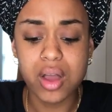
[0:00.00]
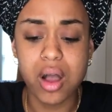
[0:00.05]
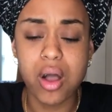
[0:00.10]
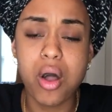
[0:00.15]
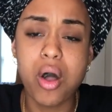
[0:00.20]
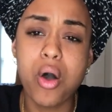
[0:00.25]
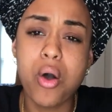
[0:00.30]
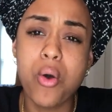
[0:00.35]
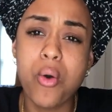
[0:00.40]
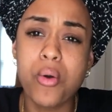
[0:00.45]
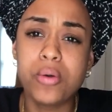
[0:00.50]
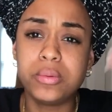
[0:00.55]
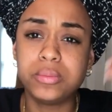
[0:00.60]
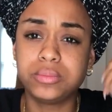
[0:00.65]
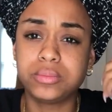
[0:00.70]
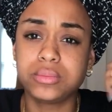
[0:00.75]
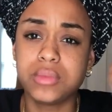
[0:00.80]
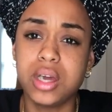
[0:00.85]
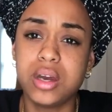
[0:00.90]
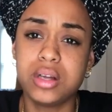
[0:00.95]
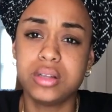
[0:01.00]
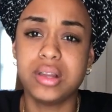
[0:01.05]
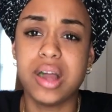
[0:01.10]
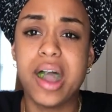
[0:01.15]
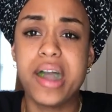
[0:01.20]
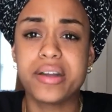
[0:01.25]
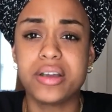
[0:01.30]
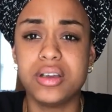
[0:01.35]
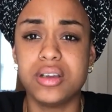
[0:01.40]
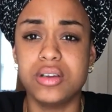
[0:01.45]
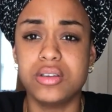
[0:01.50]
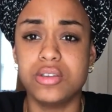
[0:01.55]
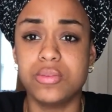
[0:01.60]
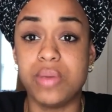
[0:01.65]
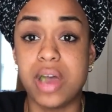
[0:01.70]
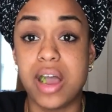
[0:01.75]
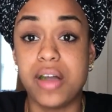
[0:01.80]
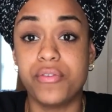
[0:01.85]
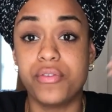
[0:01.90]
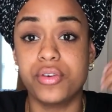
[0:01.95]
oh, interlocking is
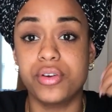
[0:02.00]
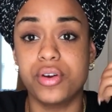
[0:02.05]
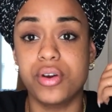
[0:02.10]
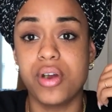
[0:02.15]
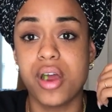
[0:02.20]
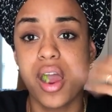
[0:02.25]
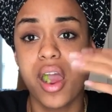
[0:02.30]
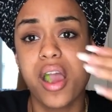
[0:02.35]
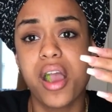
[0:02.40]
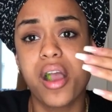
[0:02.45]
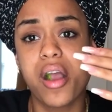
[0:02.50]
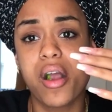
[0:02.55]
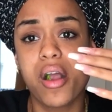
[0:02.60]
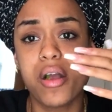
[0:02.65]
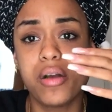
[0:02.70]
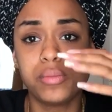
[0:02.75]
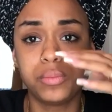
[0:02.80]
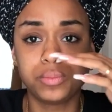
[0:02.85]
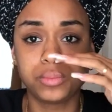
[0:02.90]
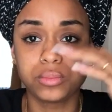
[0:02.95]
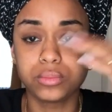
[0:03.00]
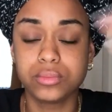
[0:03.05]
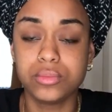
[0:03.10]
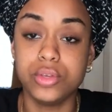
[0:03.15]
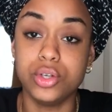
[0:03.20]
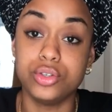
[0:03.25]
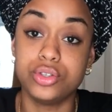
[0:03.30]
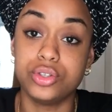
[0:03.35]
bad for your hair. You